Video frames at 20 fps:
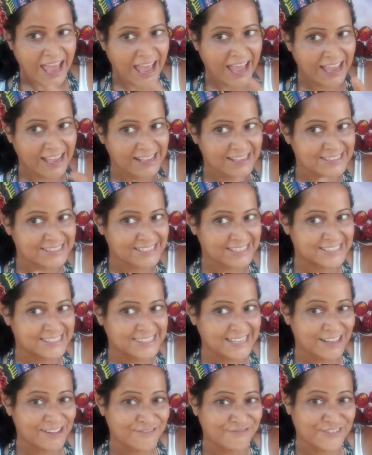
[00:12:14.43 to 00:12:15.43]
and a
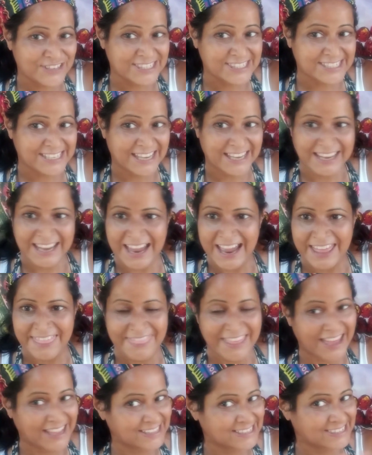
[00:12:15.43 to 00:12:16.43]
selfie stick,
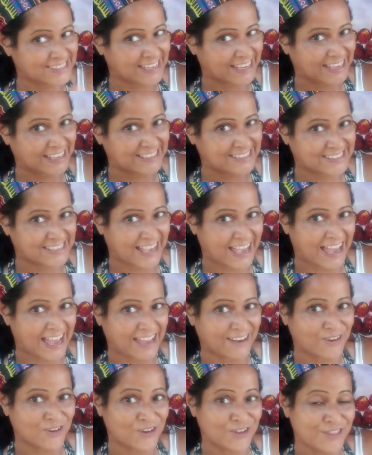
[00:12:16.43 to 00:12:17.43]
and that's it.
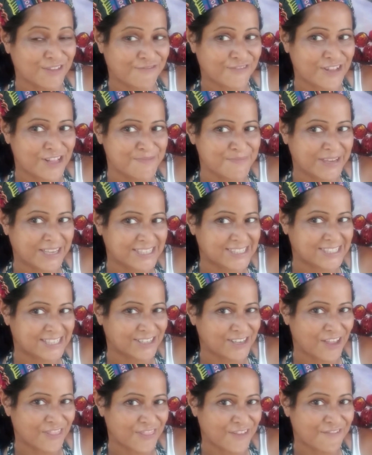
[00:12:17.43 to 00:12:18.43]
And all the filming is
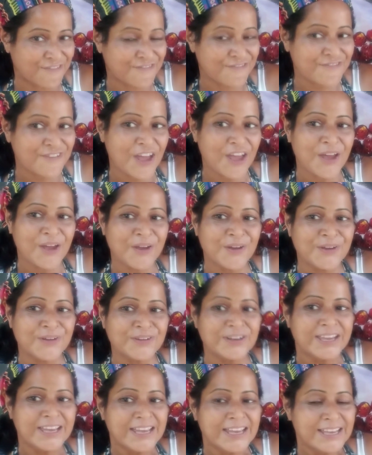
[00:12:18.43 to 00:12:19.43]
done on the
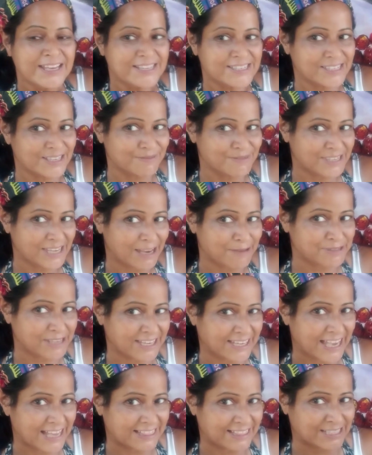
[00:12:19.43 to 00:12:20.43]
phone. Sometimes
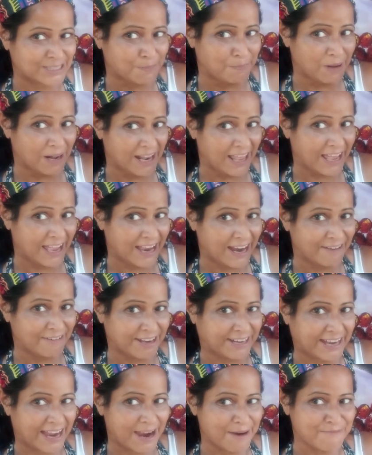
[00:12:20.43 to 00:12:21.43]
I get this
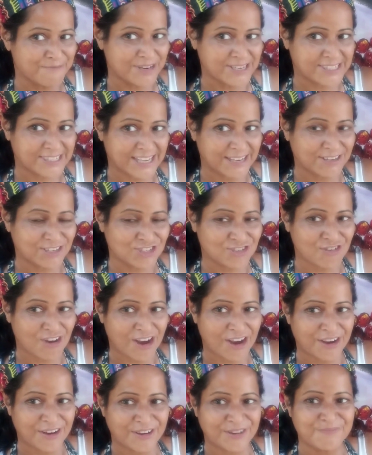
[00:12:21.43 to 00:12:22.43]
blurry camera
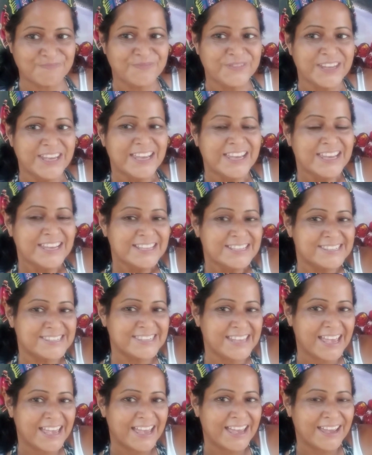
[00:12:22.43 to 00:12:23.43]
syndrome.
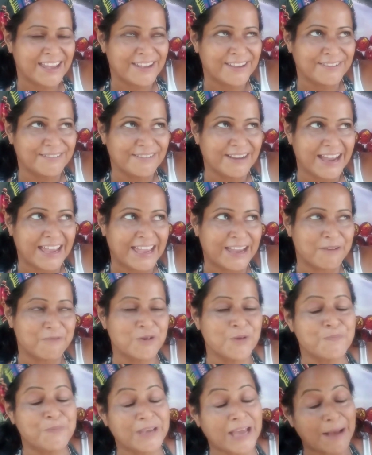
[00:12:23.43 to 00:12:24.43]
So it
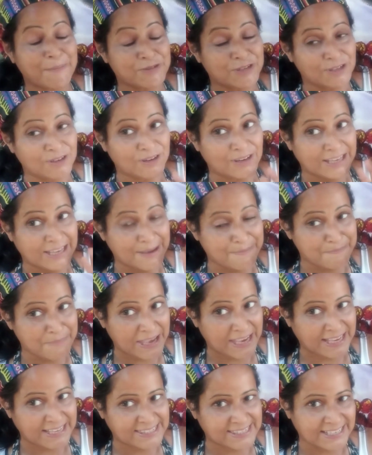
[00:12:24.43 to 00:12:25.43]
would be absolutely
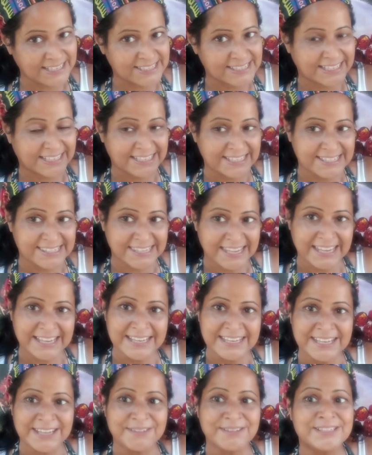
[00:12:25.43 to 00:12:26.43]
amazing to
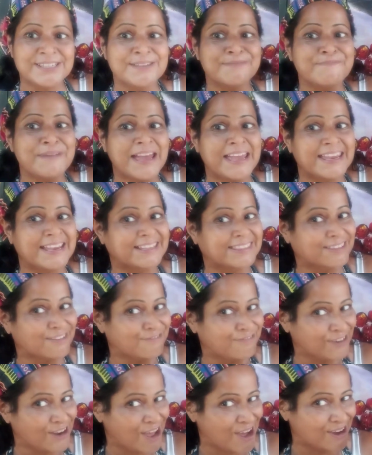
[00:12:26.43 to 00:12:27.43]
continue to make the
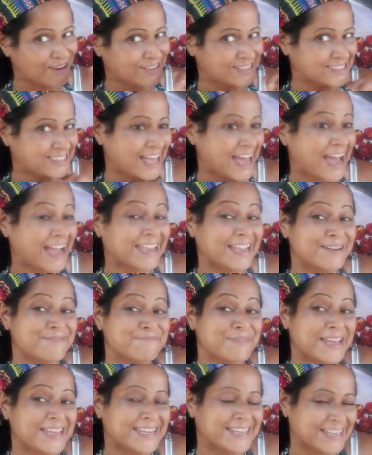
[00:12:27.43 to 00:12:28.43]
vlogs that I
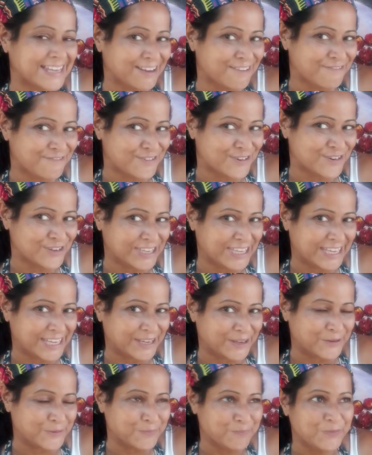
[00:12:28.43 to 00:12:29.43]
am making for
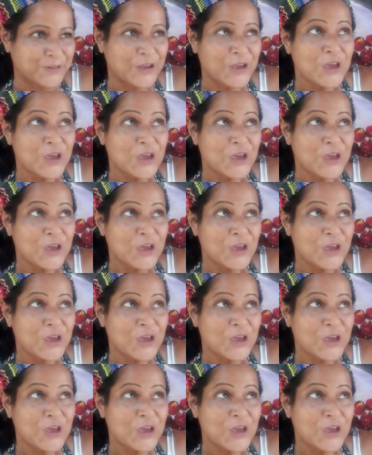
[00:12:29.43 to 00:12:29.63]
you.